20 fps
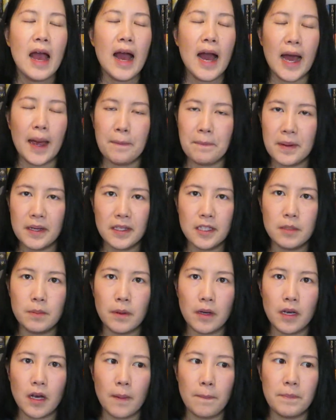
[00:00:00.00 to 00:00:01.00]
I picked this
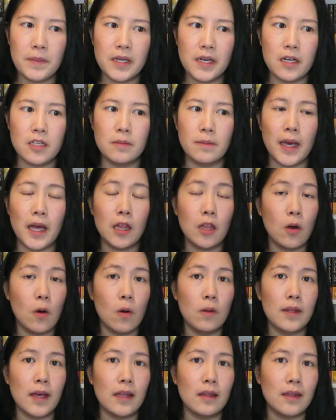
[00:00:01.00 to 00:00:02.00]
book up because my
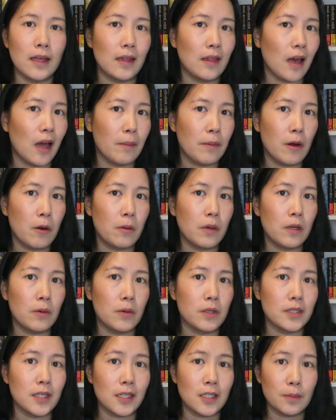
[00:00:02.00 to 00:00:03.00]
loan at the library
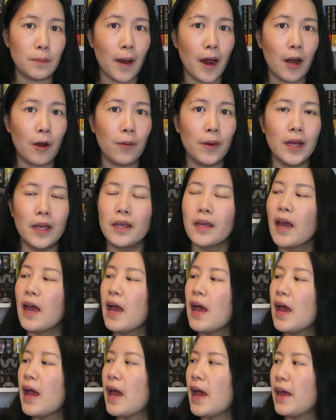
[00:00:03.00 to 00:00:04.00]
was expiring,
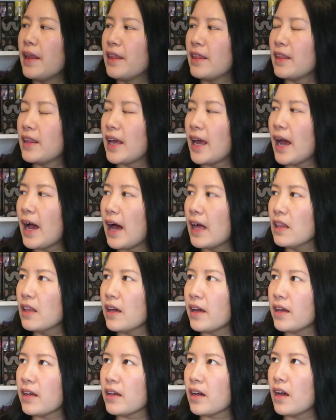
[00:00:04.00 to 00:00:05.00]
and they had
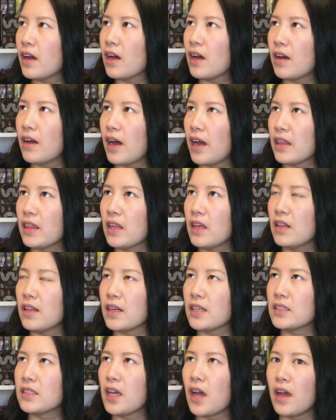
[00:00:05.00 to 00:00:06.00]
like, I think
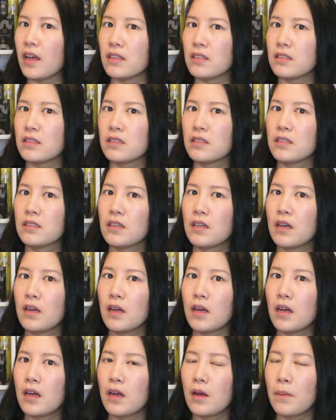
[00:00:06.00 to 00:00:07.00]
like
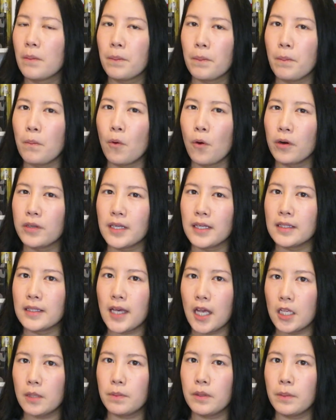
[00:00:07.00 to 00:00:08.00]
more than
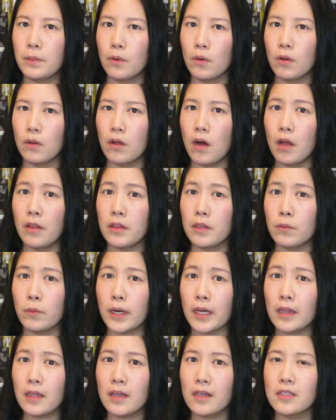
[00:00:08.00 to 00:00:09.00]
10 people on the
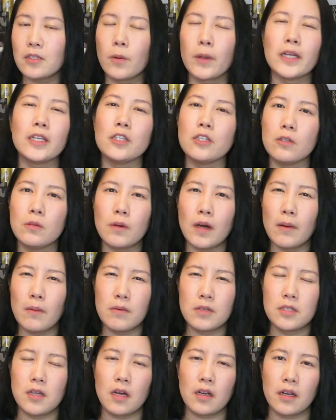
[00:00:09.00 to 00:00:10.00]
wait list, so I knew I
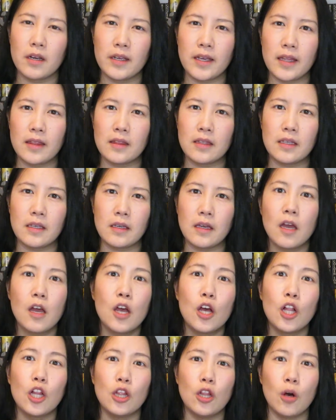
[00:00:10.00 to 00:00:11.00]
was not going to get the
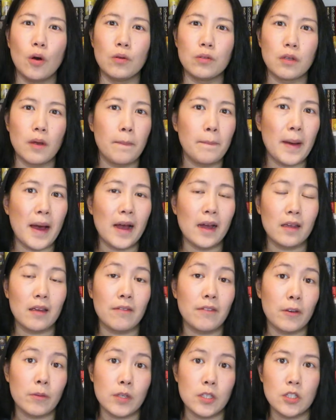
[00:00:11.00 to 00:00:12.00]
loan back
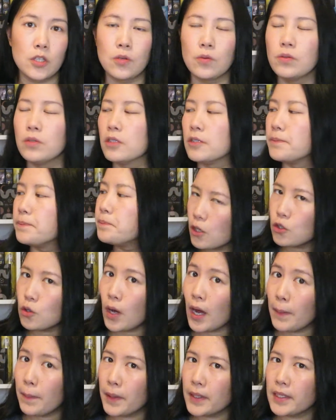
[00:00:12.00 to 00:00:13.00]
very soon. So
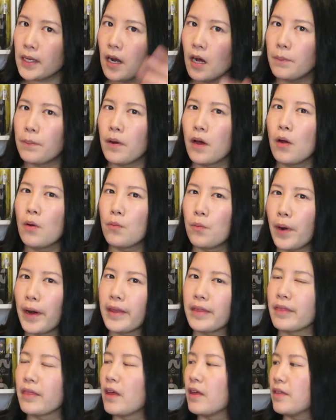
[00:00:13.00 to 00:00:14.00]
I picked it up
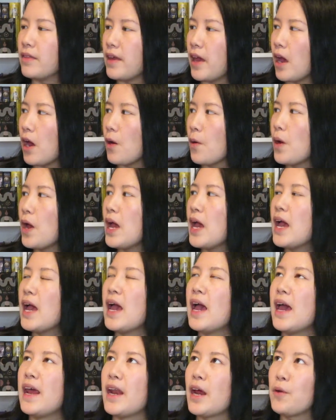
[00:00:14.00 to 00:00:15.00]
right there
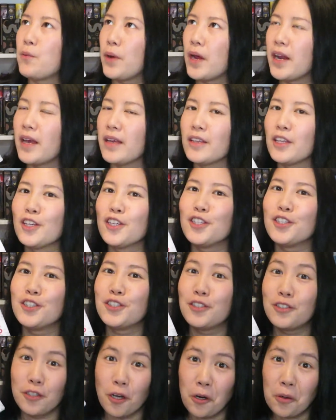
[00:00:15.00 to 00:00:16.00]
and I read it
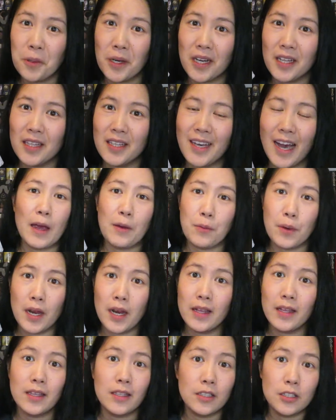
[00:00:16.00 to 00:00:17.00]
so quickly. I read
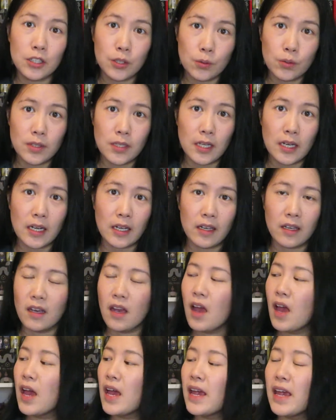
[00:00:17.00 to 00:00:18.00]
it in 2 sittings.
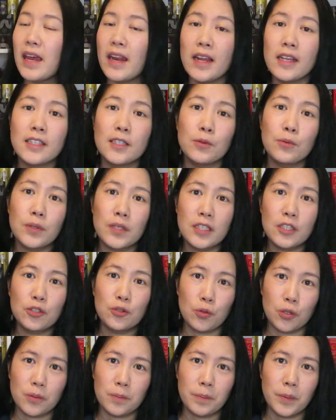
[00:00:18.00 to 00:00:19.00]
It is a really
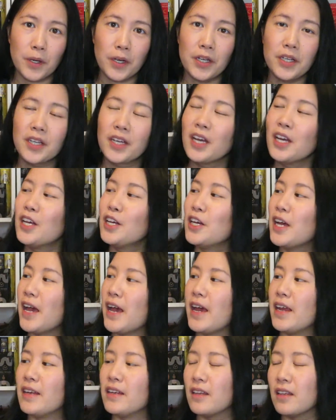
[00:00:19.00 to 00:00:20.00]
short book
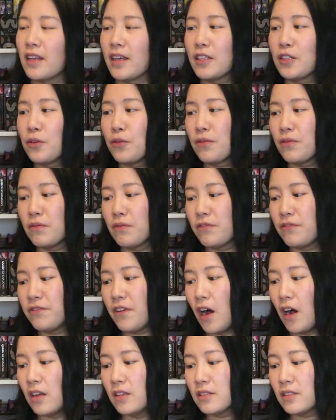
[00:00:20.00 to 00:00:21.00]
and like the
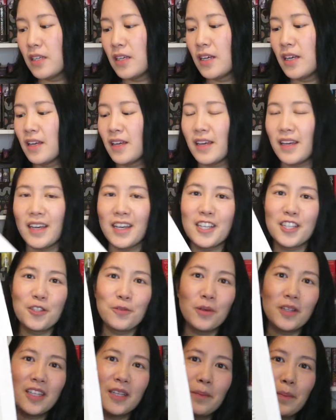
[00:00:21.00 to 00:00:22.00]
font is
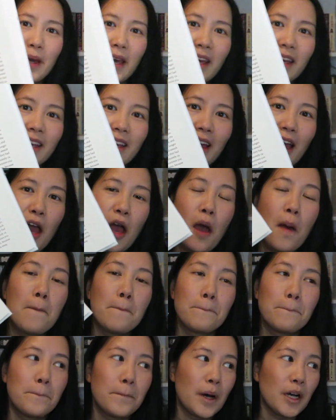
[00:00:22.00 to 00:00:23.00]
really big,
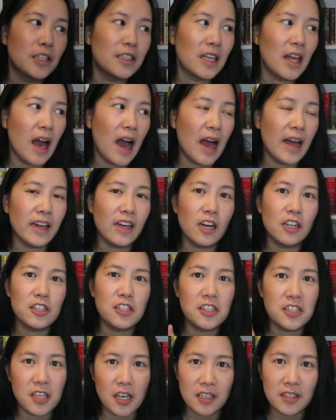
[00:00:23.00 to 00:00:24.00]
but I
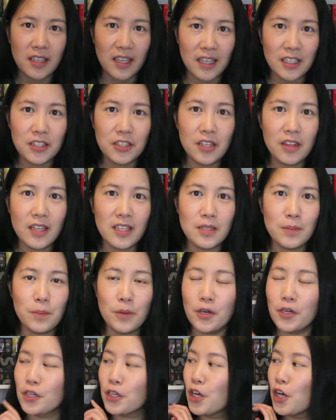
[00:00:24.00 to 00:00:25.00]
got sucked into this
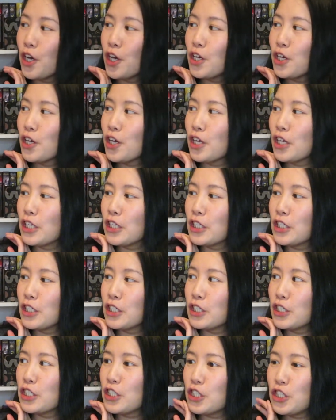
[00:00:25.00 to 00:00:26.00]
book
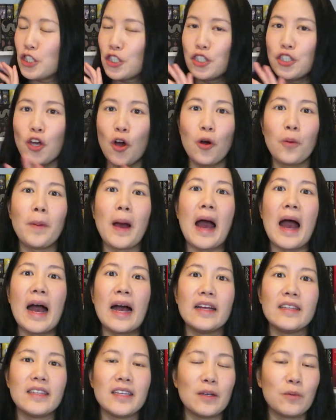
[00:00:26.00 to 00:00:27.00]
so
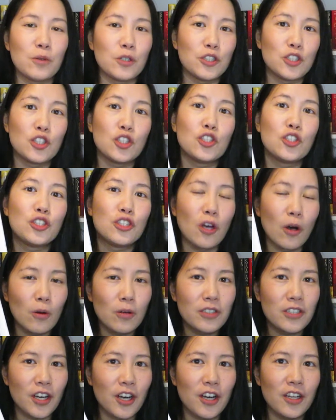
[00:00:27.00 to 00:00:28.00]
bad. It was so
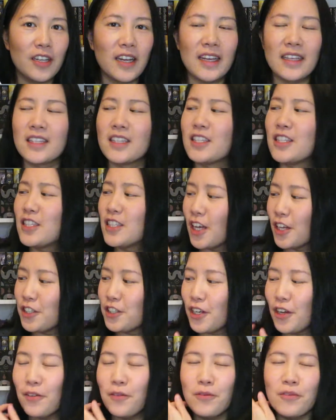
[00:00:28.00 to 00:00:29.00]
good. It's such
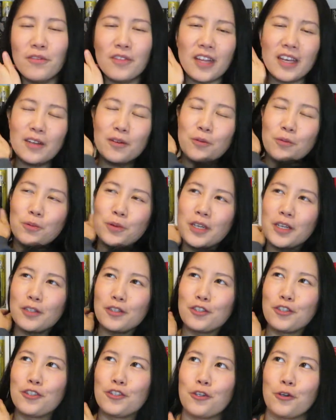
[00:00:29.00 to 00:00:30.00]
a like
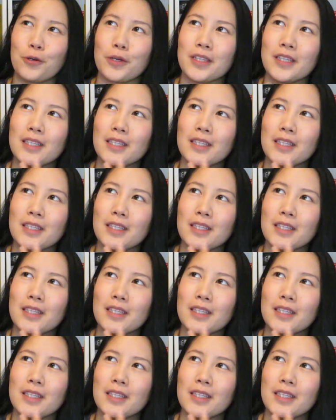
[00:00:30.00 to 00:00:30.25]
weird story.